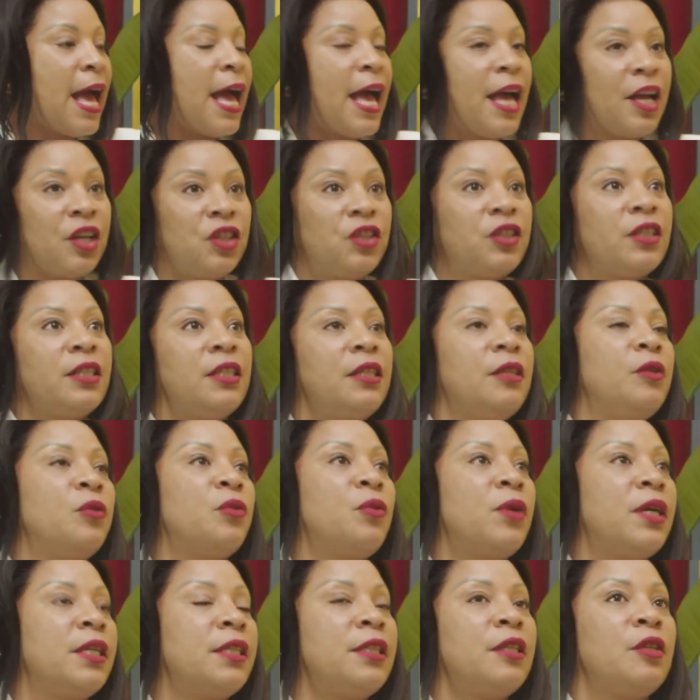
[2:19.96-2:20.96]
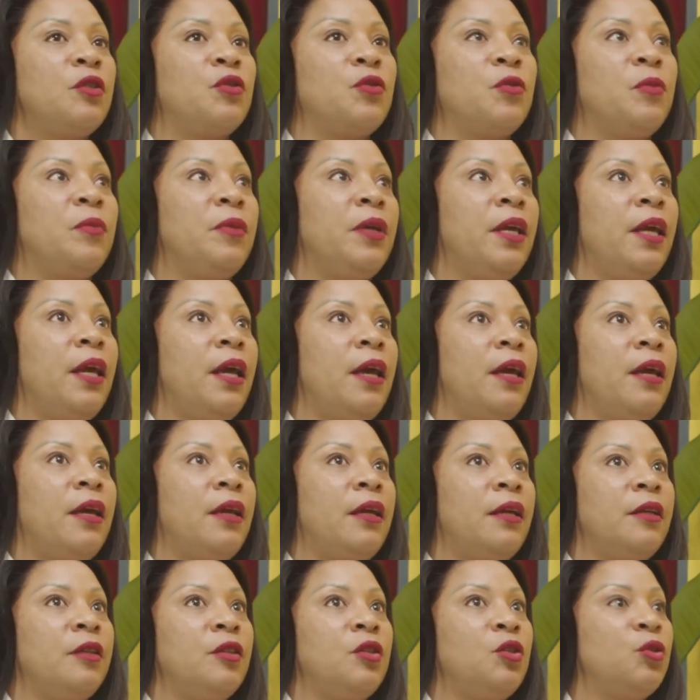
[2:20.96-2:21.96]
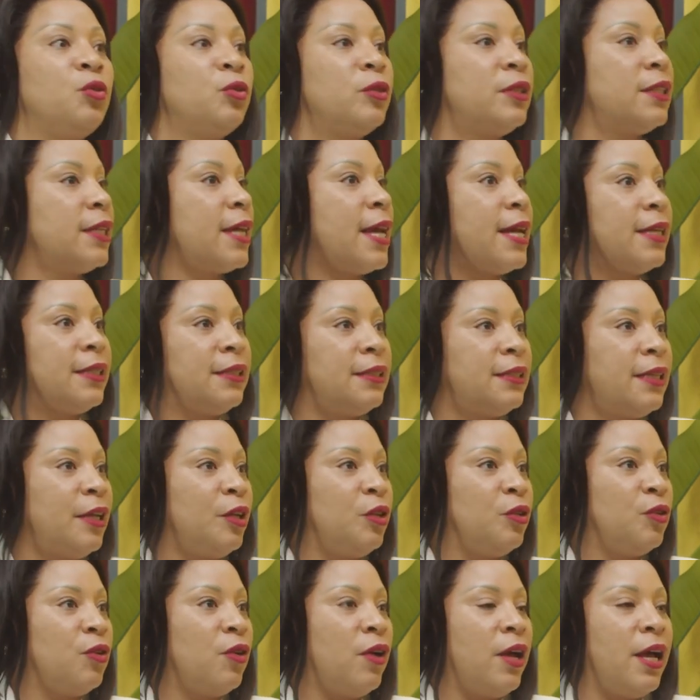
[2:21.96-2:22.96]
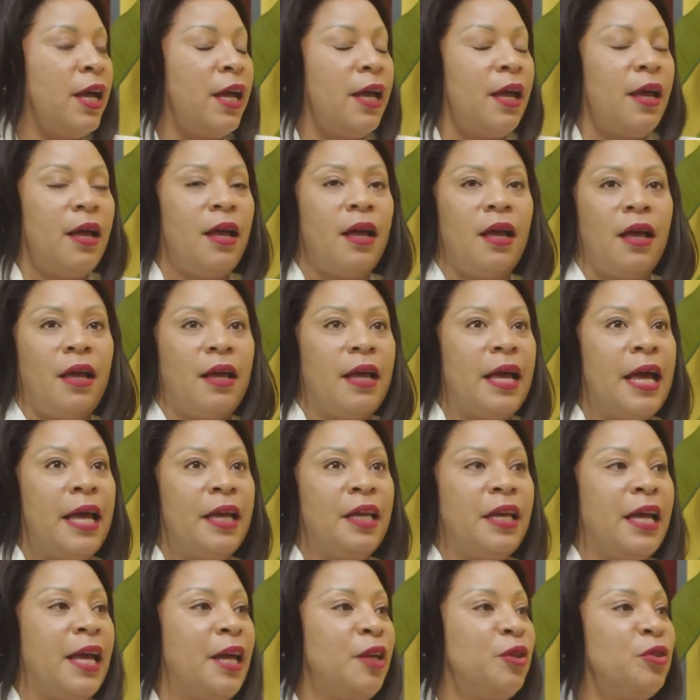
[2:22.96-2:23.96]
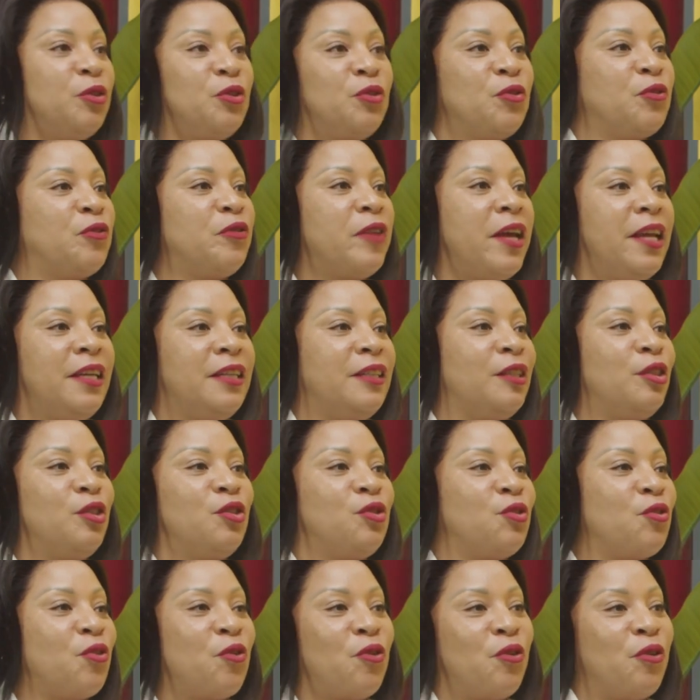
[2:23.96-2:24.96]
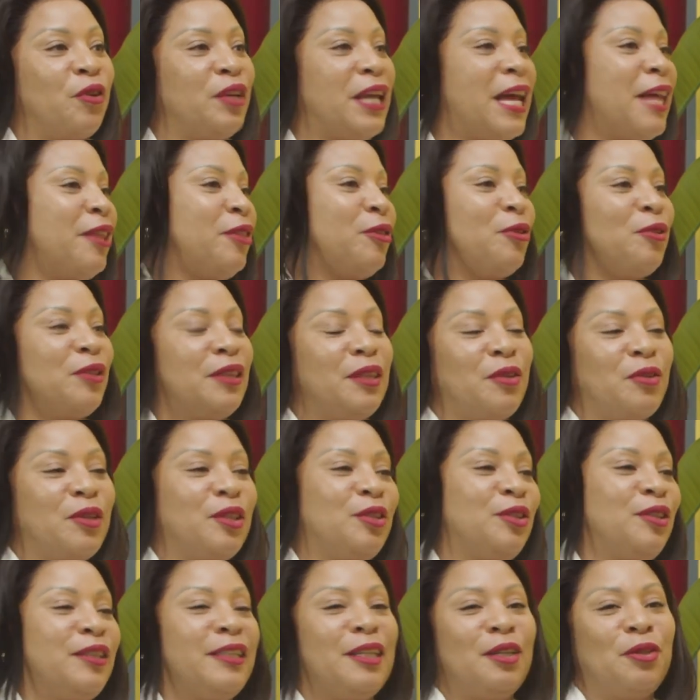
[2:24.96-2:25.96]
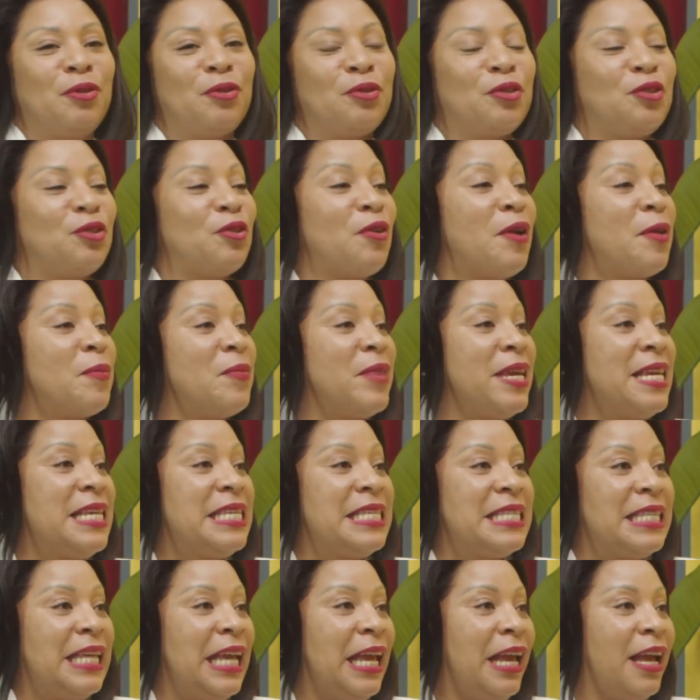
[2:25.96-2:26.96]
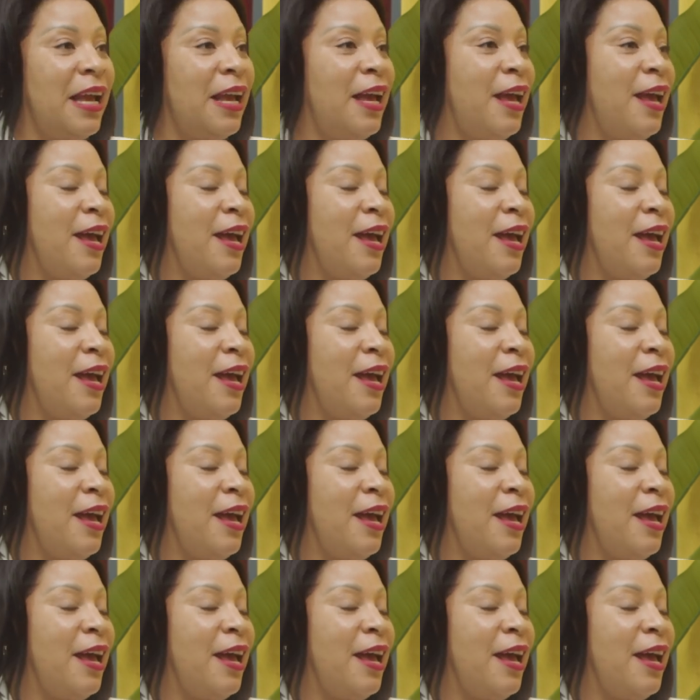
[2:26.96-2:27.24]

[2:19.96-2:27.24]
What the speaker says: I actually wanted to be a newscaster. I used to find it so, I thought they looked so amazing.